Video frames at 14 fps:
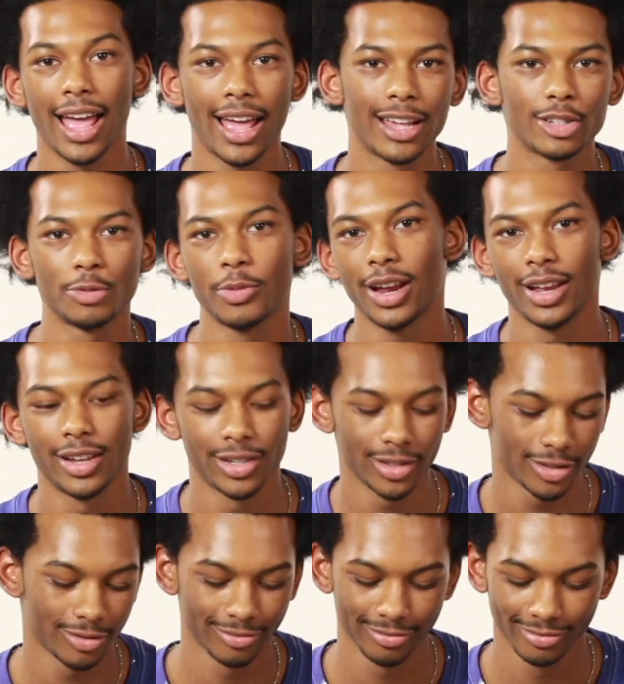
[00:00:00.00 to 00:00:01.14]
Surprise.
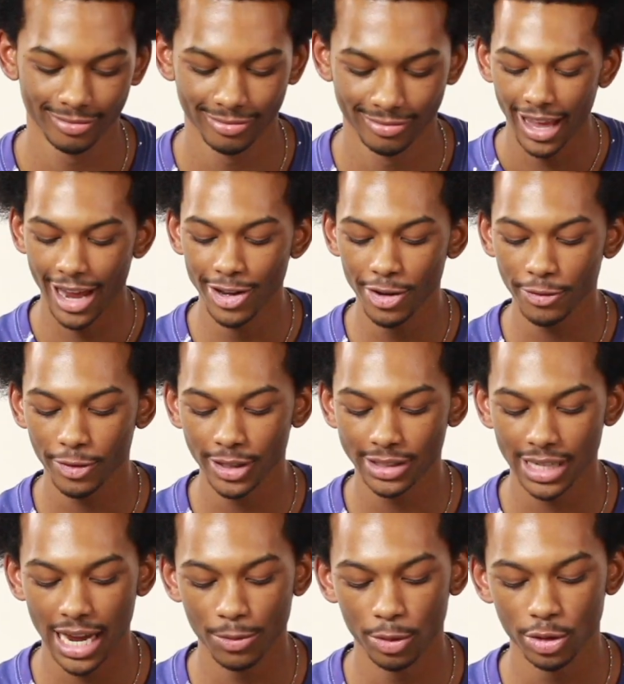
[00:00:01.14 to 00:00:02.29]
In your free
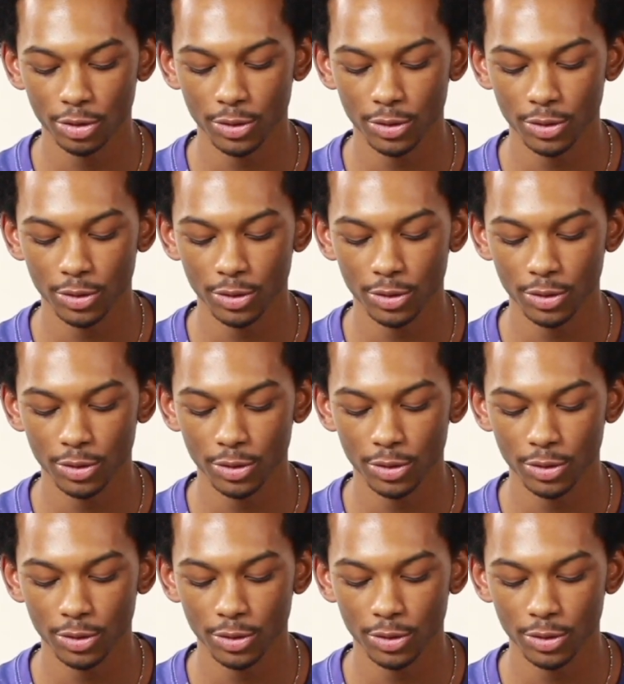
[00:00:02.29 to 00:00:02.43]
time, would you